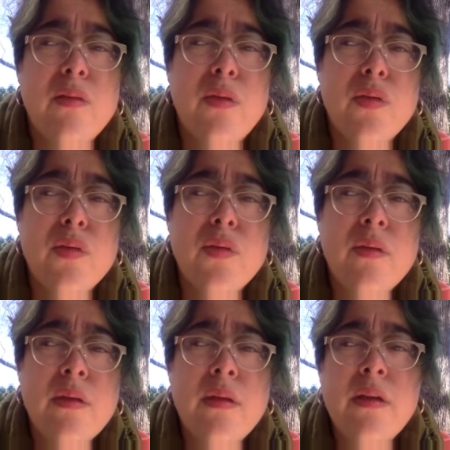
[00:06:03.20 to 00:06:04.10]
horse.
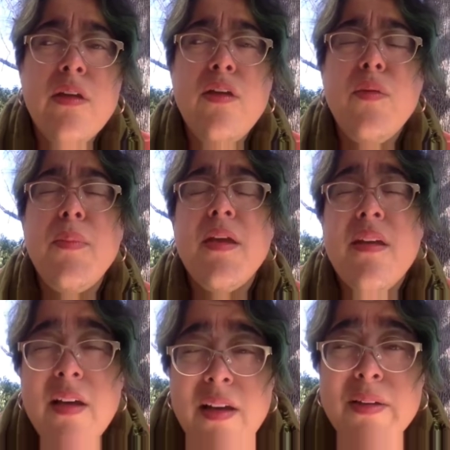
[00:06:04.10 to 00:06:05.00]
"You
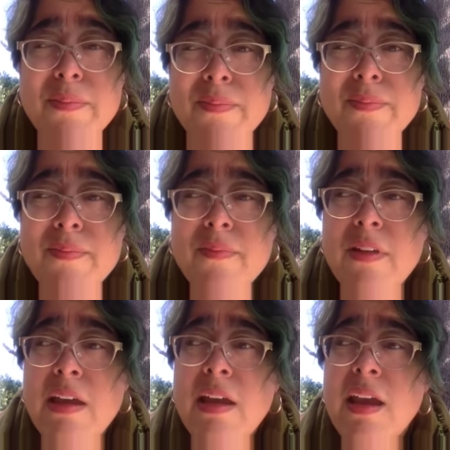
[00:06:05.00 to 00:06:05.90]
become.
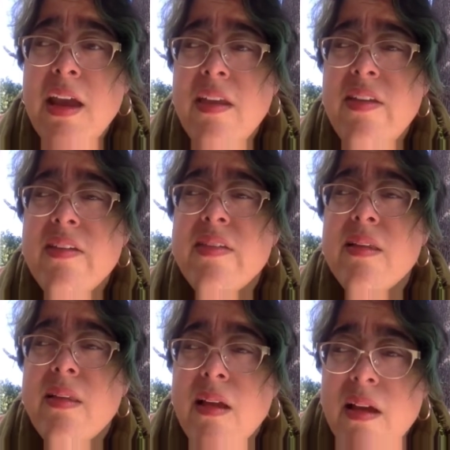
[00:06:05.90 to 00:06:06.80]
It takes a
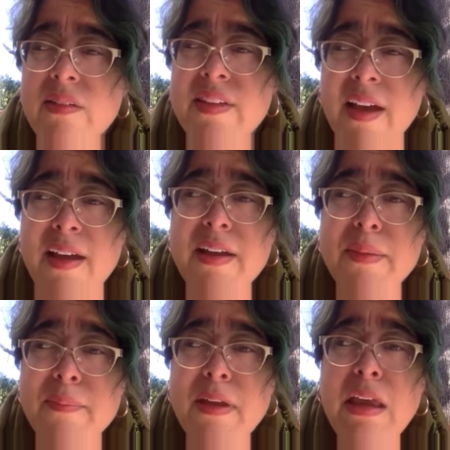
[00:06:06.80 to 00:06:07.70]
long
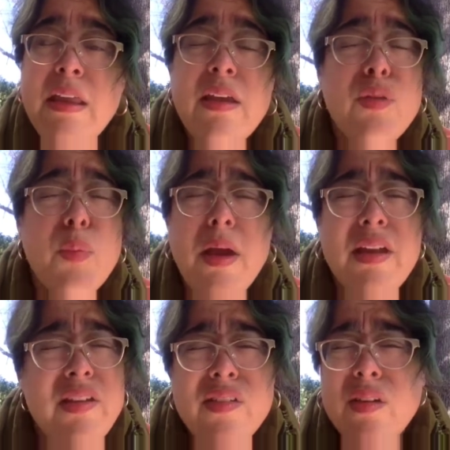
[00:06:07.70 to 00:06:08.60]
time. That's why
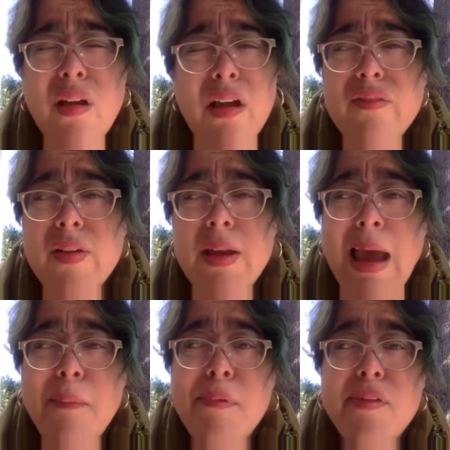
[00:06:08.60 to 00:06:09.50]
it doesn't often
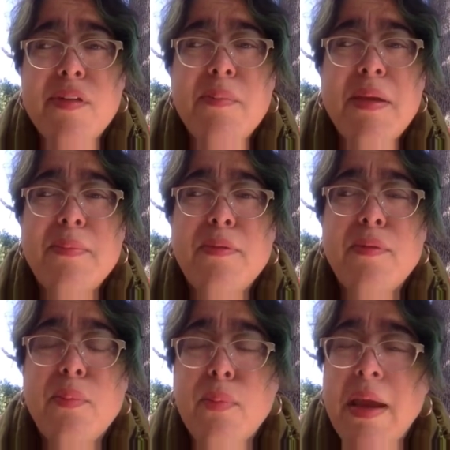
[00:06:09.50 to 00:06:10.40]
happen to people
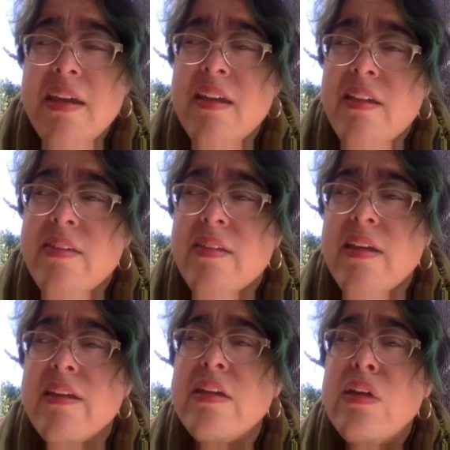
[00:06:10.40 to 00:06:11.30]
who break
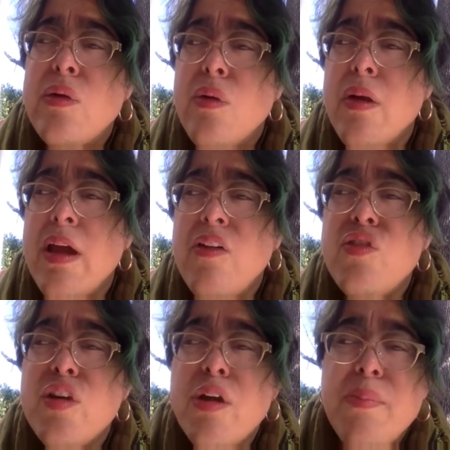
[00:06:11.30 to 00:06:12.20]
easily or
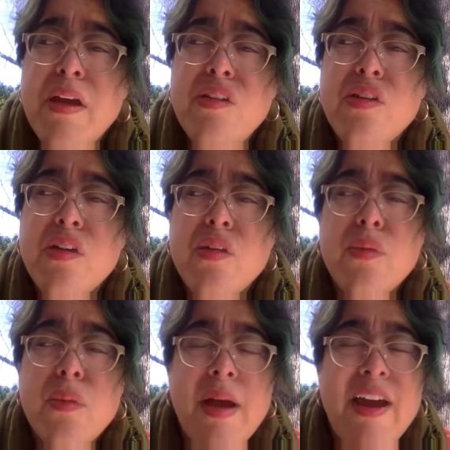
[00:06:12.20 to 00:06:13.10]
have sharp edges
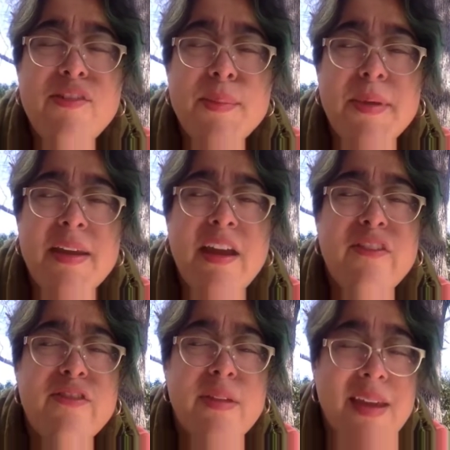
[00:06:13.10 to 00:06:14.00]
or have to be
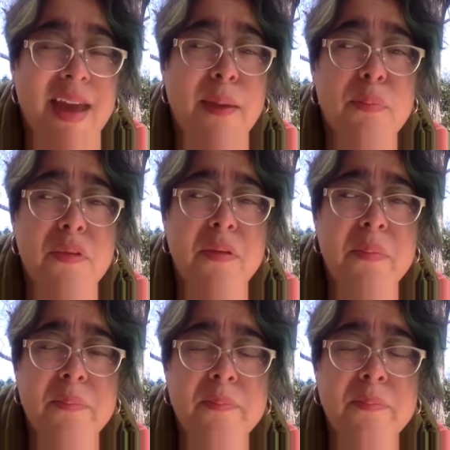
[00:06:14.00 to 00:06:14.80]
carefully kept.